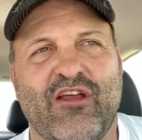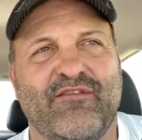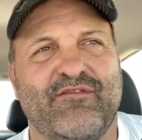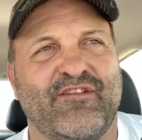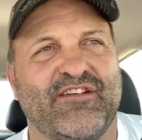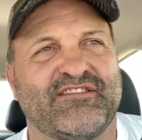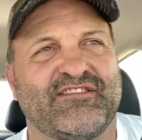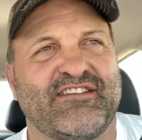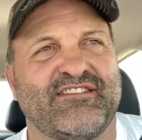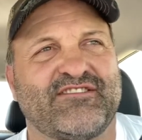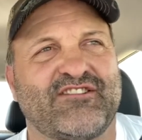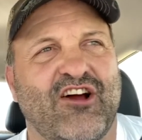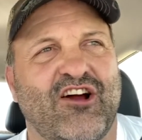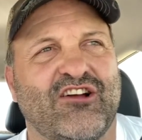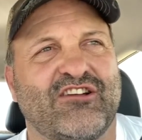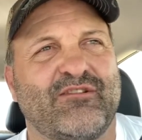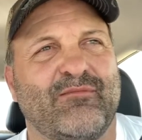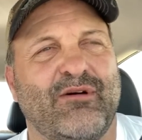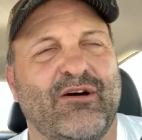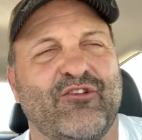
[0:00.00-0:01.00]
visit,
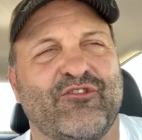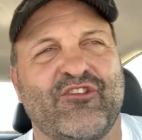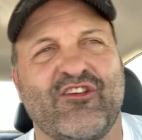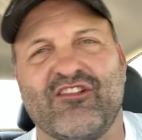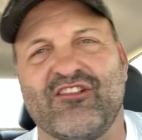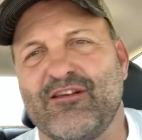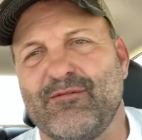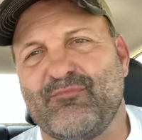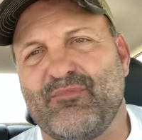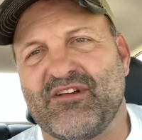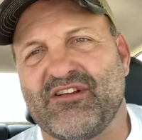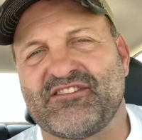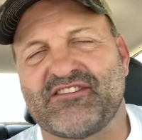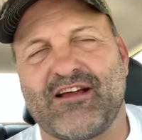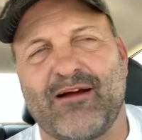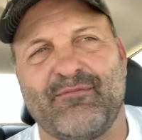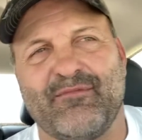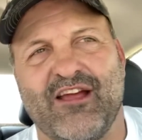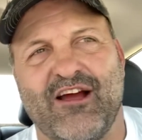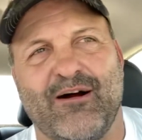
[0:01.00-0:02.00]
talked about the Olympics
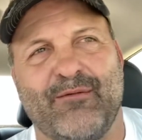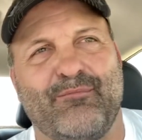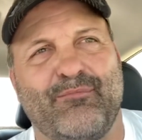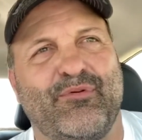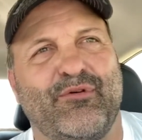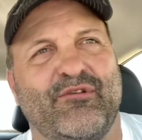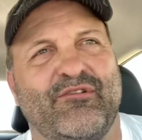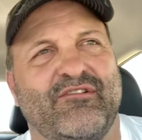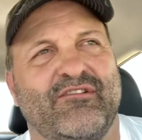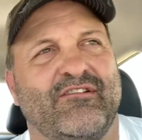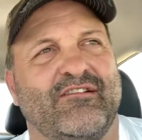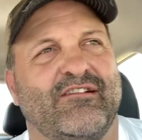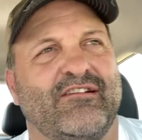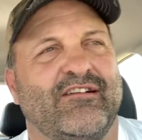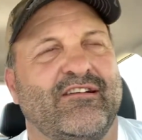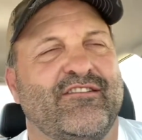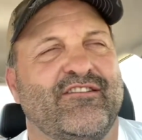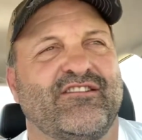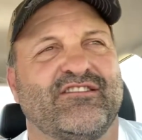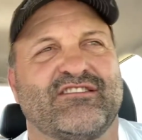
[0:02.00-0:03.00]
coming up.
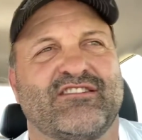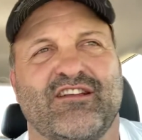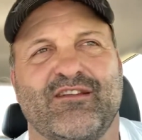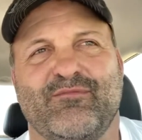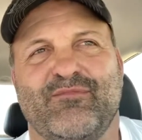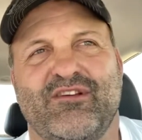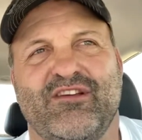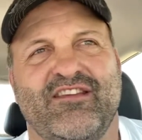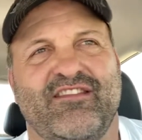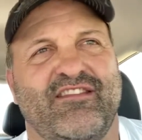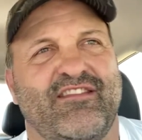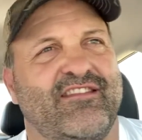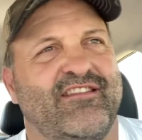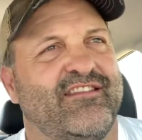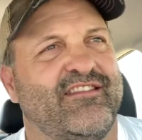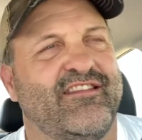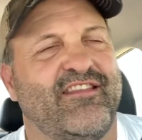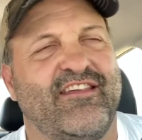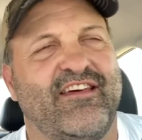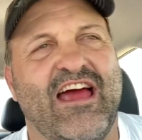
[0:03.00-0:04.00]
There's going to be
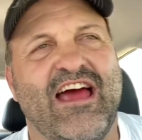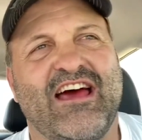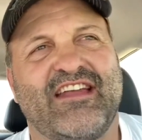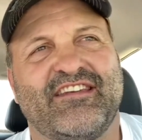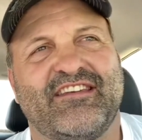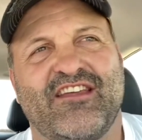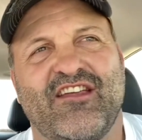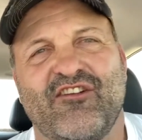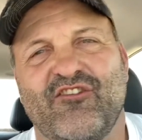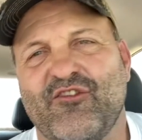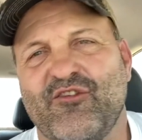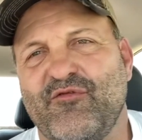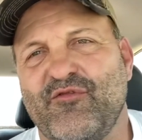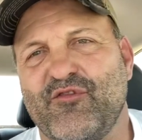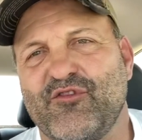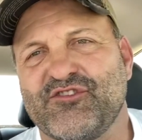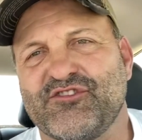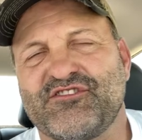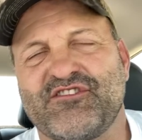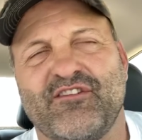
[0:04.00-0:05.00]
that here the
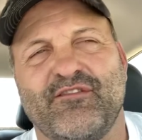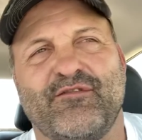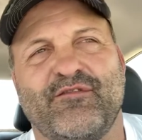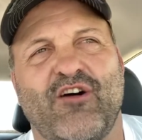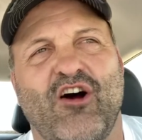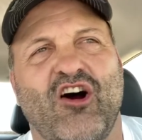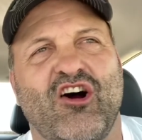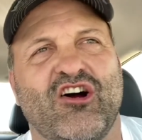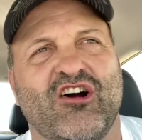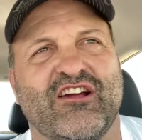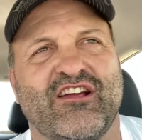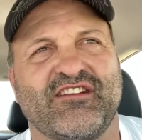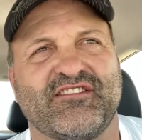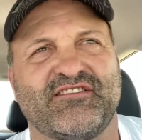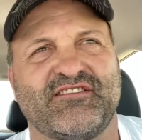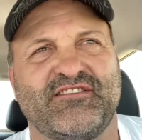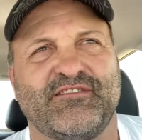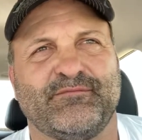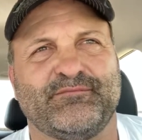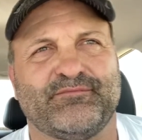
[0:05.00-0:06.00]
1st of
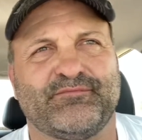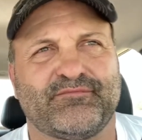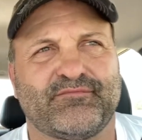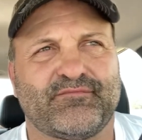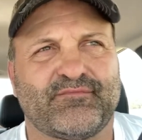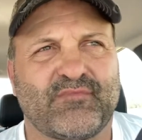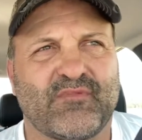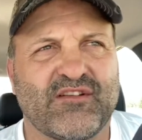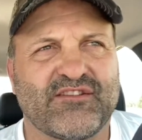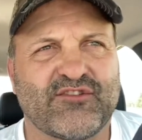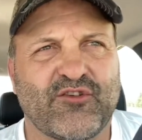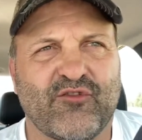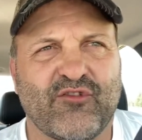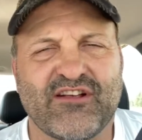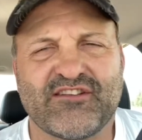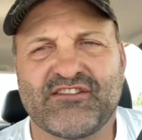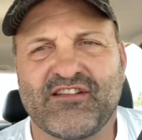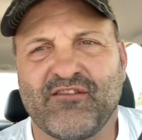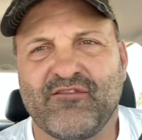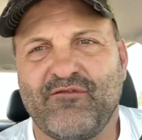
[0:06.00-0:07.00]
August. So
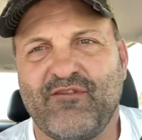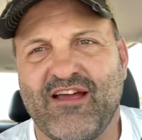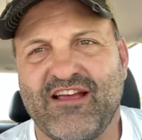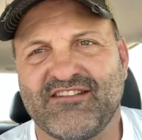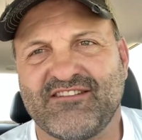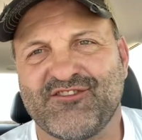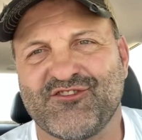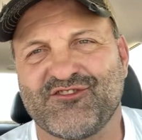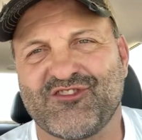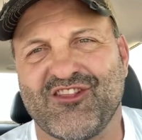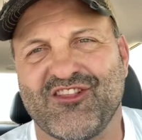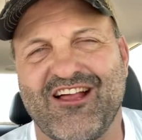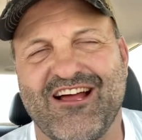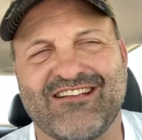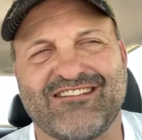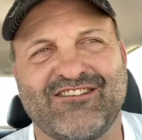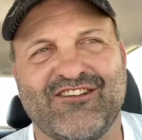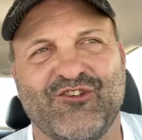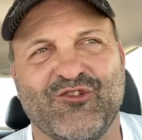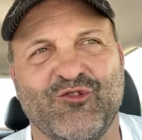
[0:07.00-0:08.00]
wrestling fans, there's a
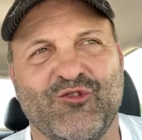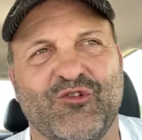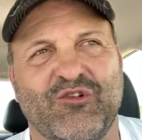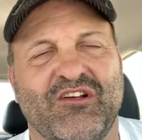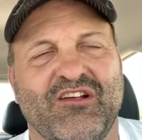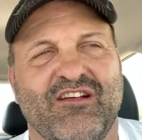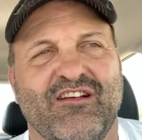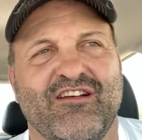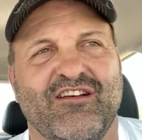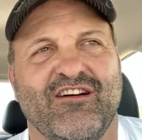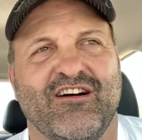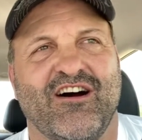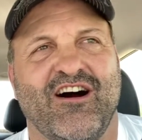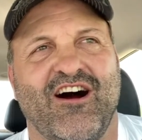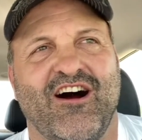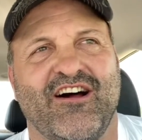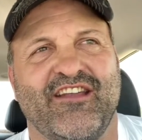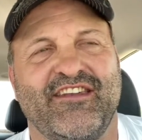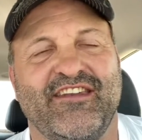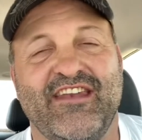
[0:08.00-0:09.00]
lot to do.
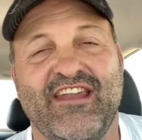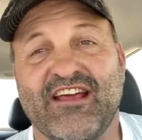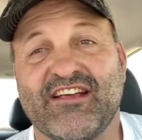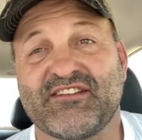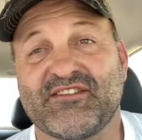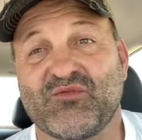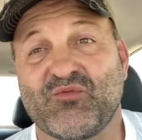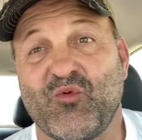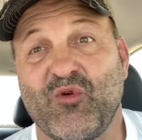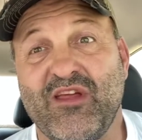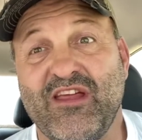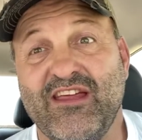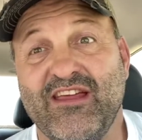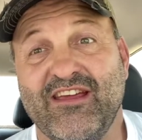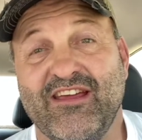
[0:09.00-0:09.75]
Next week,